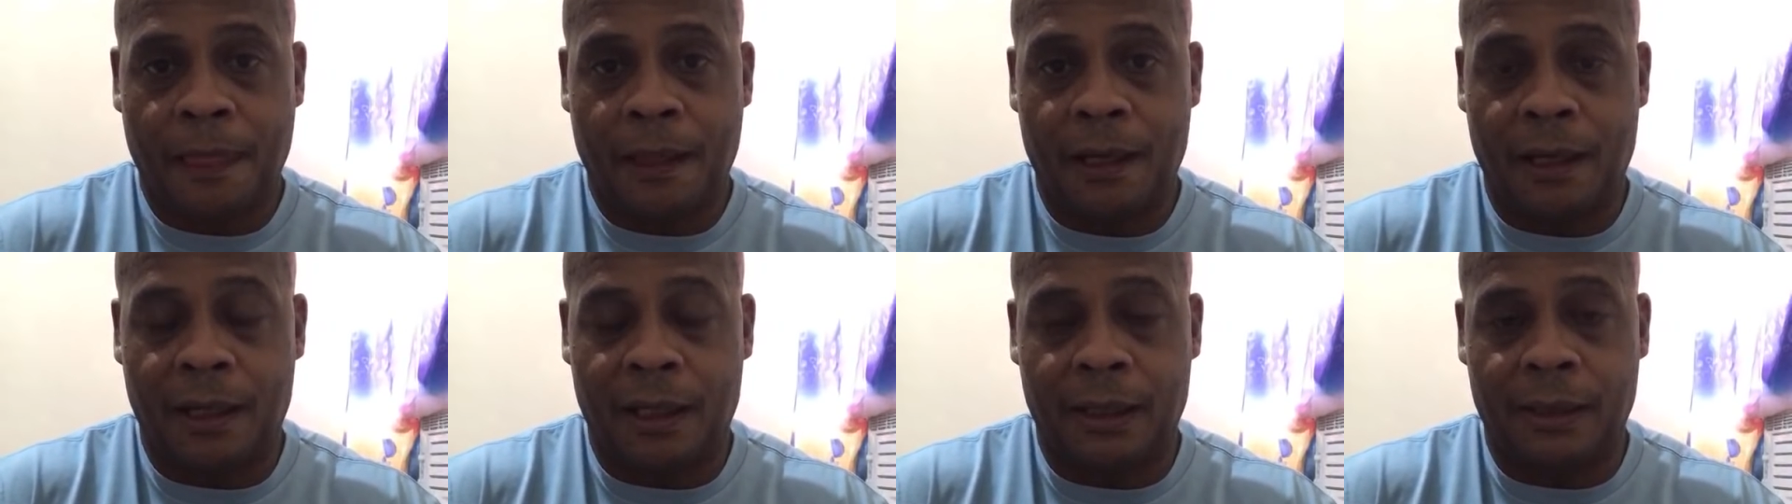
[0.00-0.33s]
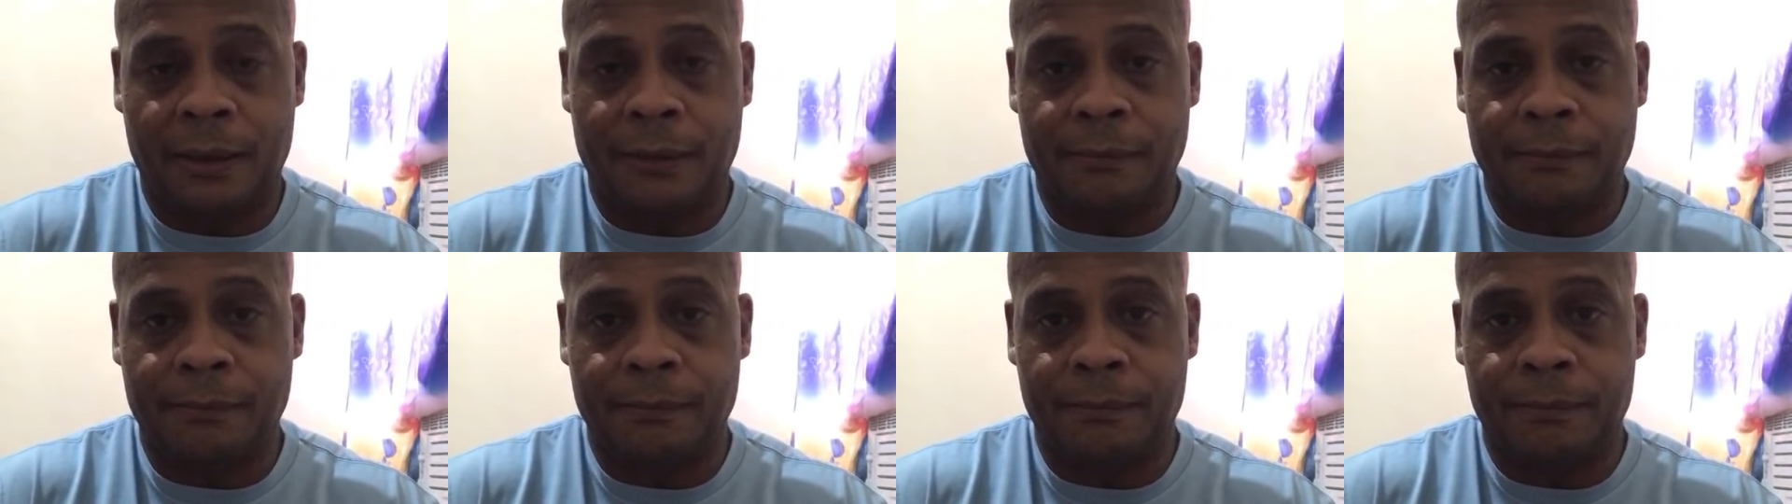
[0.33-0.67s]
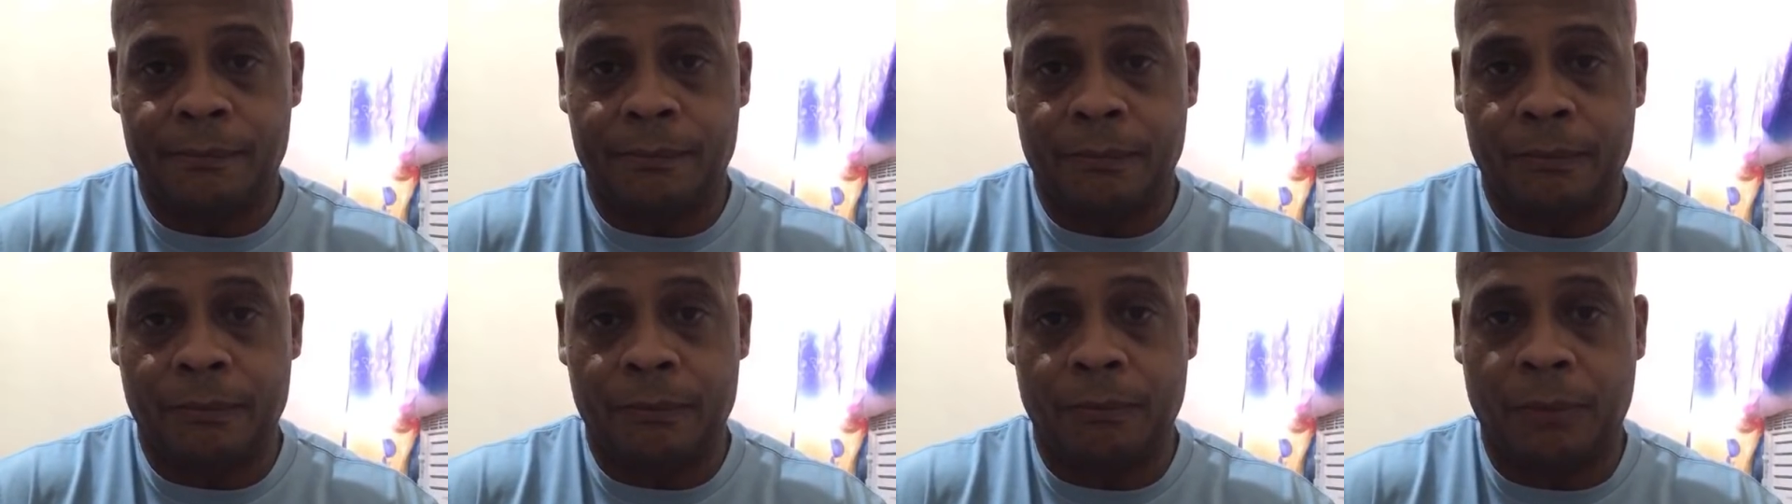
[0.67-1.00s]

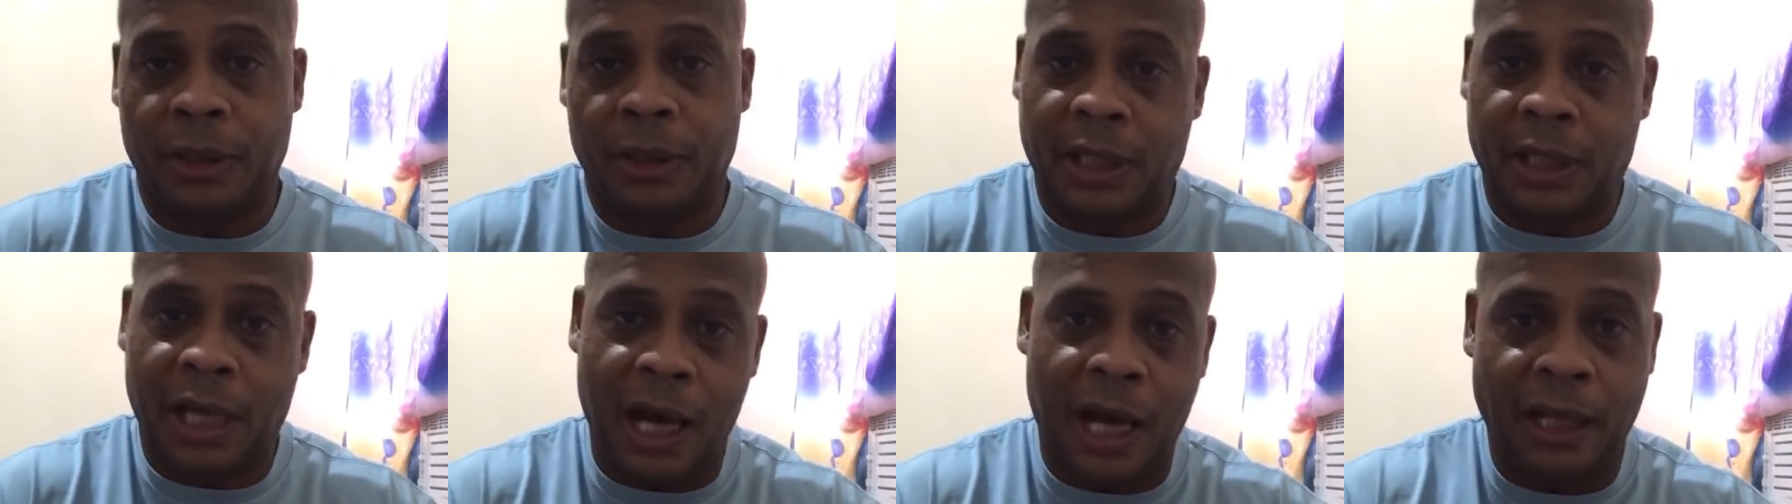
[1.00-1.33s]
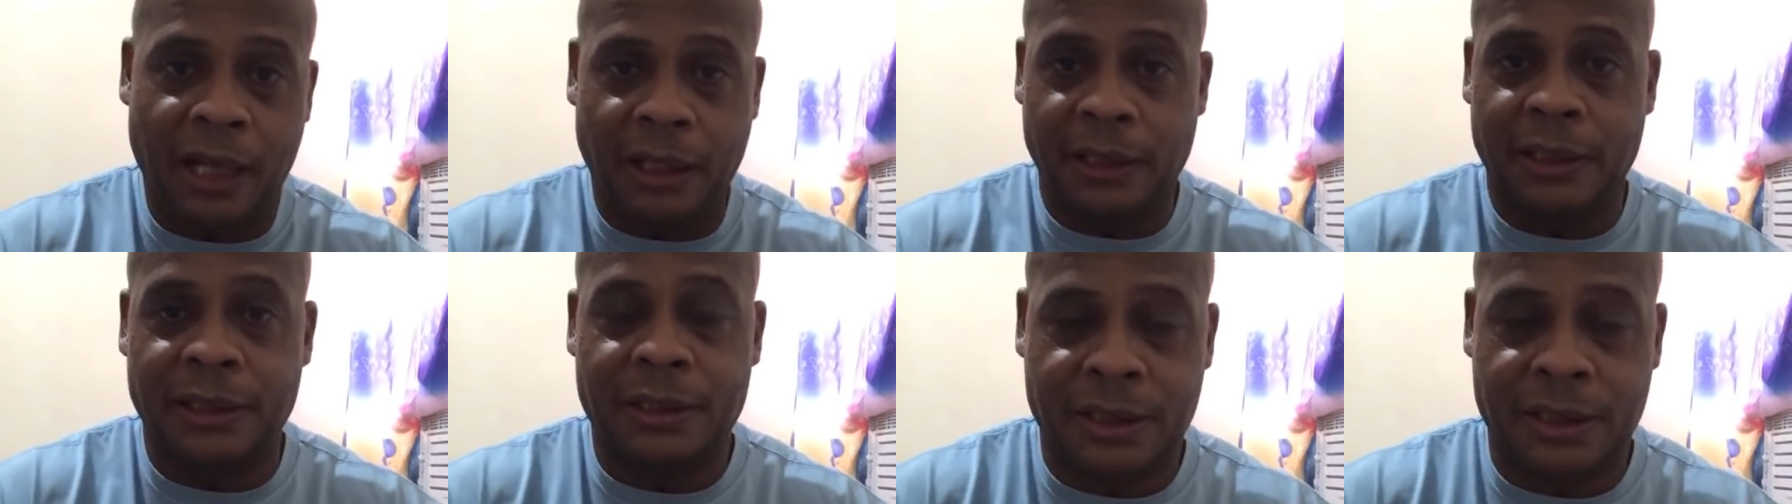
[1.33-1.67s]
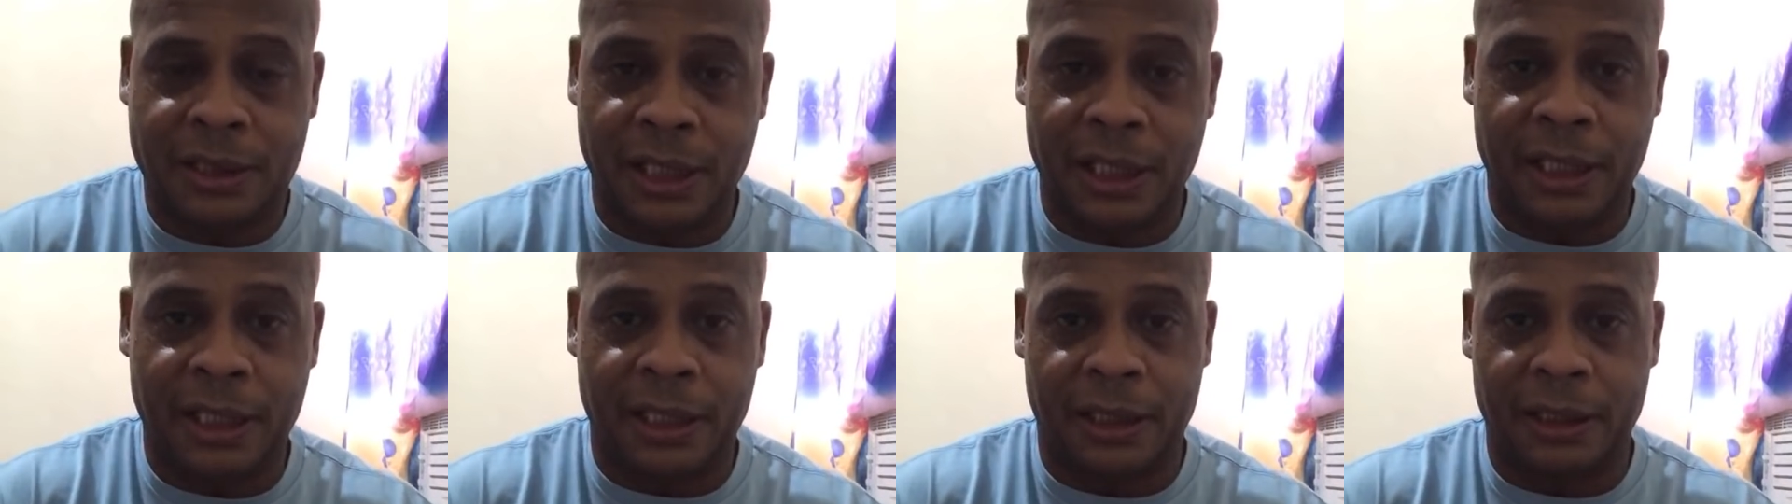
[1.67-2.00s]
Bacolod
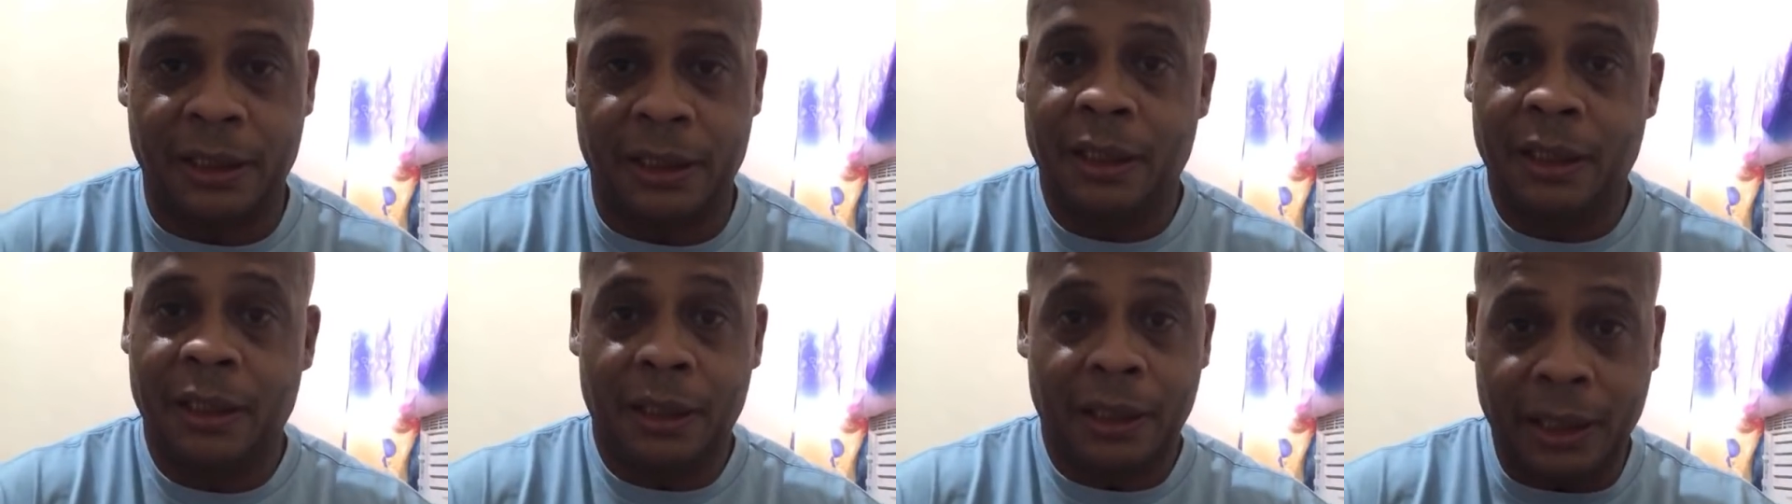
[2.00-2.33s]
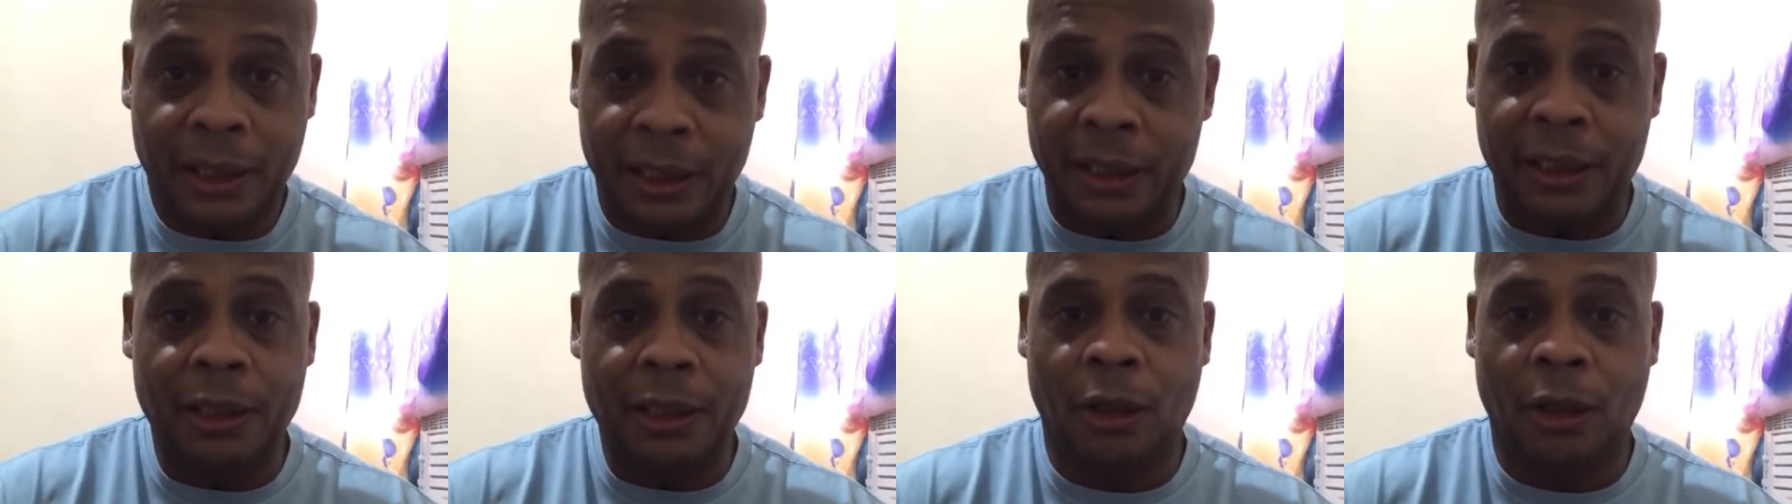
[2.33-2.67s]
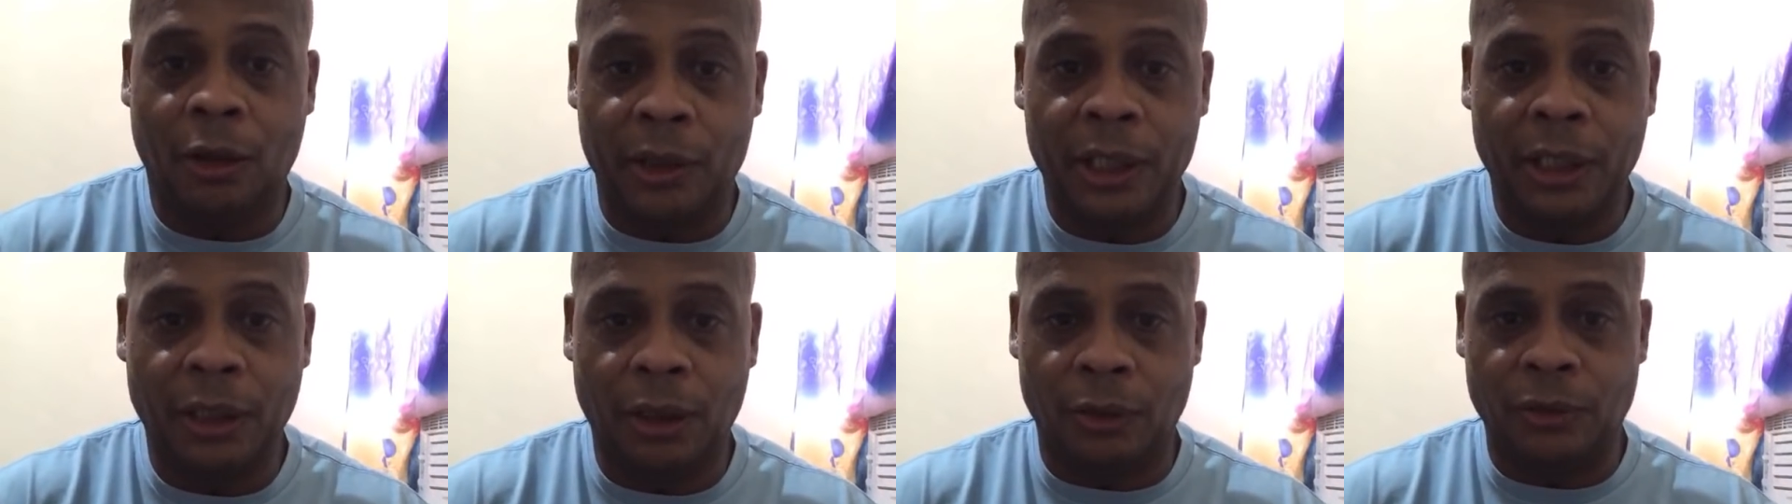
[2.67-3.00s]
City and
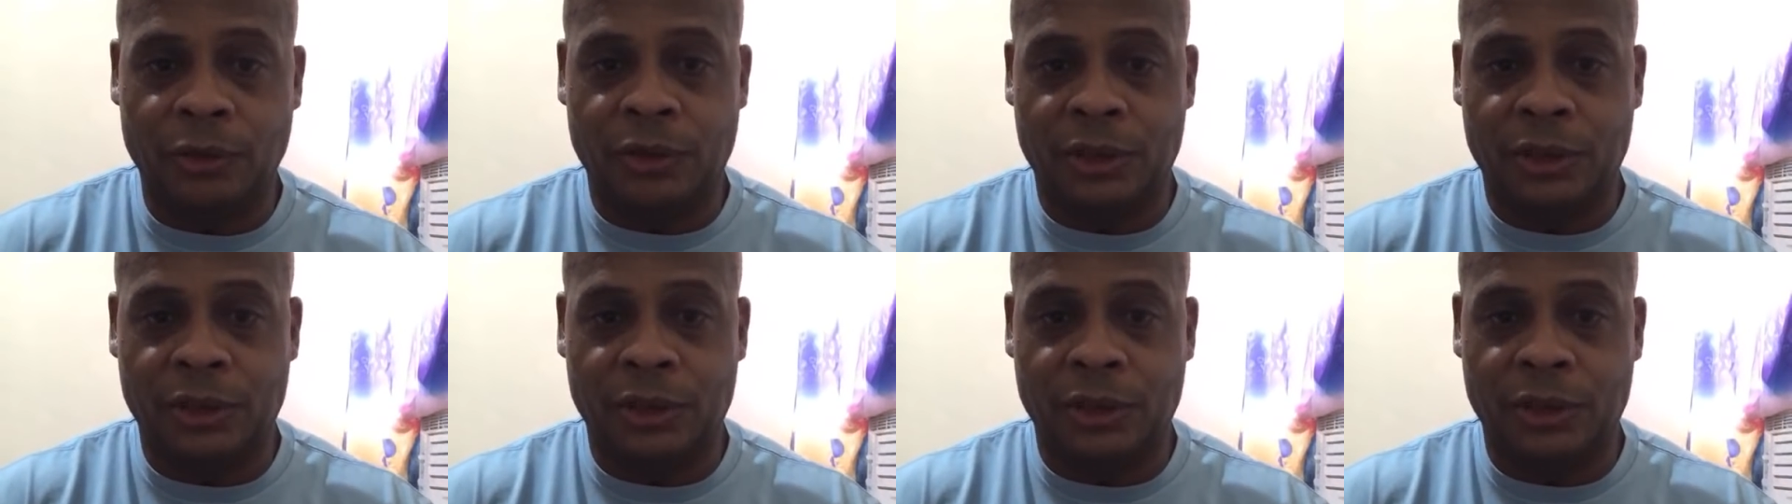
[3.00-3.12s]
Iloilo